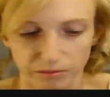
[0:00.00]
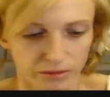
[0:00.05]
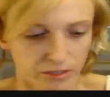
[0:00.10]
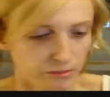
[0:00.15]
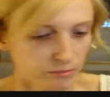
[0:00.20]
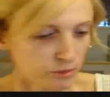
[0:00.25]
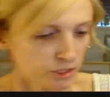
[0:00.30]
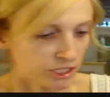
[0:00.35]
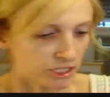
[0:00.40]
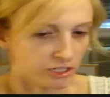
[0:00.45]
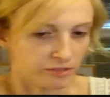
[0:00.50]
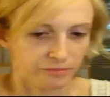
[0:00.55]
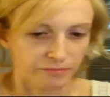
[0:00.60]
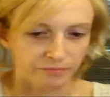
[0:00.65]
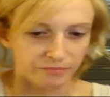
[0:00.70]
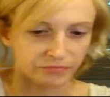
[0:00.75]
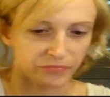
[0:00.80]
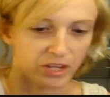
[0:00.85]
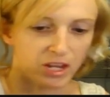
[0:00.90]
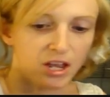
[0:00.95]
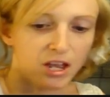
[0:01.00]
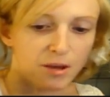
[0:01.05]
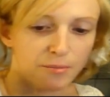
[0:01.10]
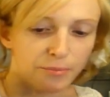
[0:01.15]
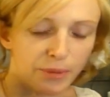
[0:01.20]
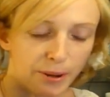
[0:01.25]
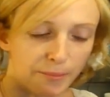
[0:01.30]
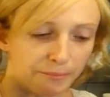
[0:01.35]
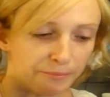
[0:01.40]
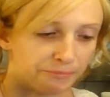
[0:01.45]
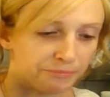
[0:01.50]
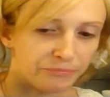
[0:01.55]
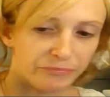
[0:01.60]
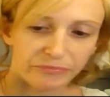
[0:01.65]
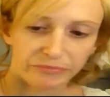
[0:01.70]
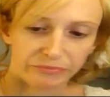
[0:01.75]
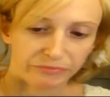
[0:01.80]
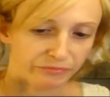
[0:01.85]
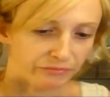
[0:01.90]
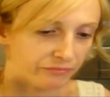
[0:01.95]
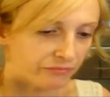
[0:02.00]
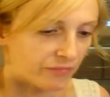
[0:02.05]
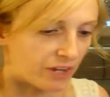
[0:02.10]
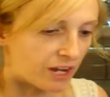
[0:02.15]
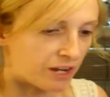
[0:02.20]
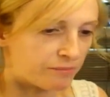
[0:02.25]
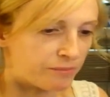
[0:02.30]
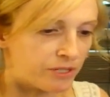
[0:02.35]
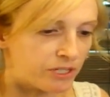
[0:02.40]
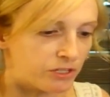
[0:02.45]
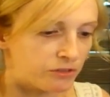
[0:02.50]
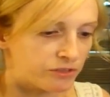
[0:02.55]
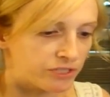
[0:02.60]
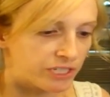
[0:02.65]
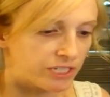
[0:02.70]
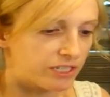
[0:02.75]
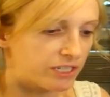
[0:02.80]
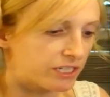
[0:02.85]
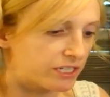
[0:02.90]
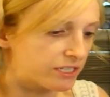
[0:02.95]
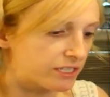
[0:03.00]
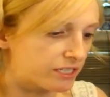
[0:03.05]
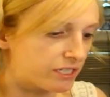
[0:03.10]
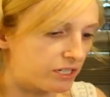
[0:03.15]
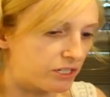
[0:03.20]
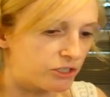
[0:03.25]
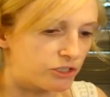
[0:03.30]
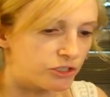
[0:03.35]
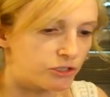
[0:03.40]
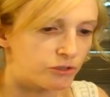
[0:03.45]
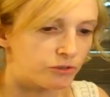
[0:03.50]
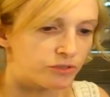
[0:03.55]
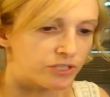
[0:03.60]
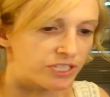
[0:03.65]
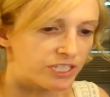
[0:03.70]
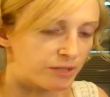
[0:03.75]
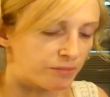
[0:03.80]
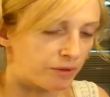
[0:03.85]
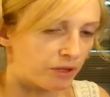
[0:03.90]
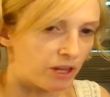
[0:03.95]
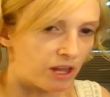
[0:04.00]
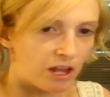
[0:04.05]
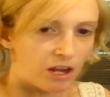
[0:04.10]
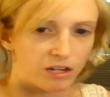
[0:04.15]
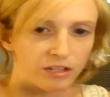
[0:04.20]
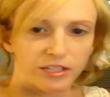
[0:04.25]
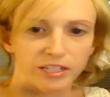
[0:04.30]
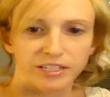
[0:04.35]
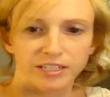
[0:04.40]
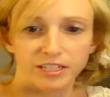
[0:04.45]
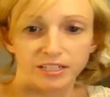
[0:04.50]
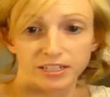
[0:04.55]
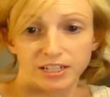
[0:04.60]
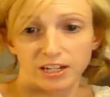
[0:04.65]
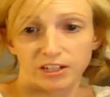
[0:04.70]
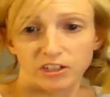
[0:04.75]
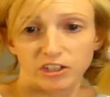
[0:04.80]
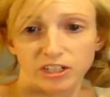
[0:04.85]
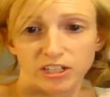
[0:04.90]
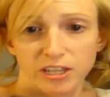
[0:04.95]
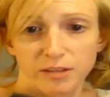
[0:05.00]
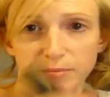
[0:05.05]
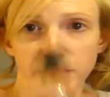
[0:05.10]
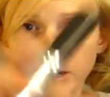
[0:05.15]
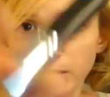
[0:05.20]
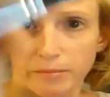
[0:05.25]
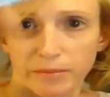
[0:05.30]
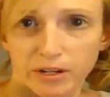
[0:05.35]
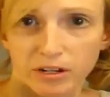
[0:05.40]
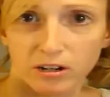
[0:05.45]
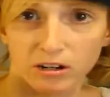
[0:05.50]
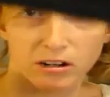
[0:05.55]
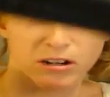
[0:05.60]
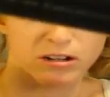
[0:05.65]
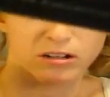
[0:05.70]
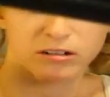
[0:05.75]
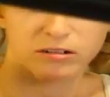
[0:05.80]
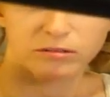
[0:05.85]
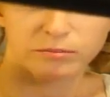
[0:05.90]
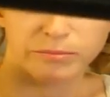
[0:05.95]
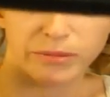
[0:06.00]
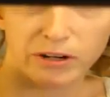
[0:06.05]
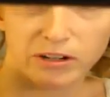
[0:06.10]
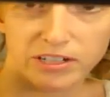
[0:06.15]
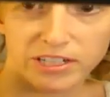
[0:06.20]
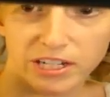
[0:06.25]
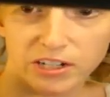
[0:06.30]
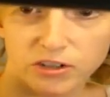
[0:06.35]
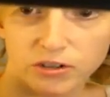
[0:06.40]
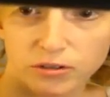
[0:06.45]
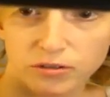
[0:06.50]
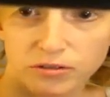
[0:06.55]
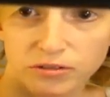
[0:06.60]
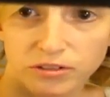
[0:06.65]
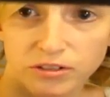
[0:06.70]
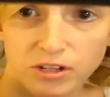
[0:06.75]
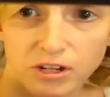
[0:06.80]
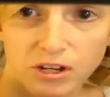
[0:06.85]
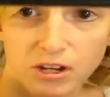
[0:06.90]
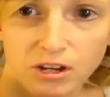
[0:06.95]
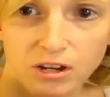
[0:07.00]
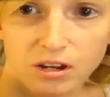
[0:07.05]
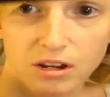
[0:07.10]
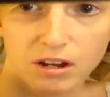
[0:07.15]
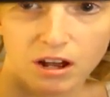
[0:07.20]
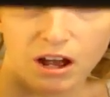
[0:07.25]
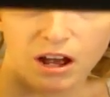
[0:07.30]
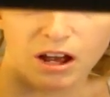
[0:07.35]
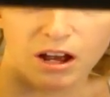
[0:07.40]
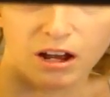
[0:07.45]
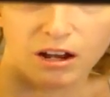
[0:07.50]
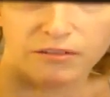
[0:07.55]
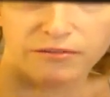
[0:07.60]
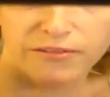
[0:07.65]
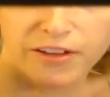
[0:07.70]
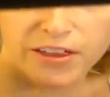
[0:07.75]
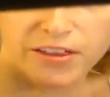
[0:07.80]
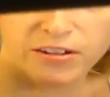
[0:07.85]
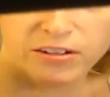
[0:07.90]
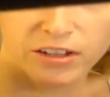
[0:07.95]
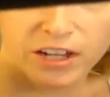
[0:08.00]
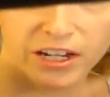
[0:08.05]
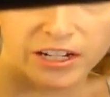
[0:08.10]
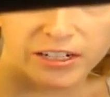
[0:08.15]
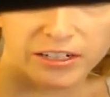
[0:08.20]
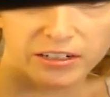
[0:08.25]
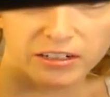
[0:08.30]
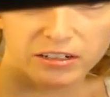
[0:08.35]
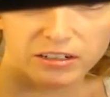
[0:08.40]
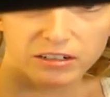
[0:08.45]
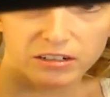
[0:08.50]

It's pretty good. But I've been using this to stipple on. This is actually the BareEscentuals Featherlight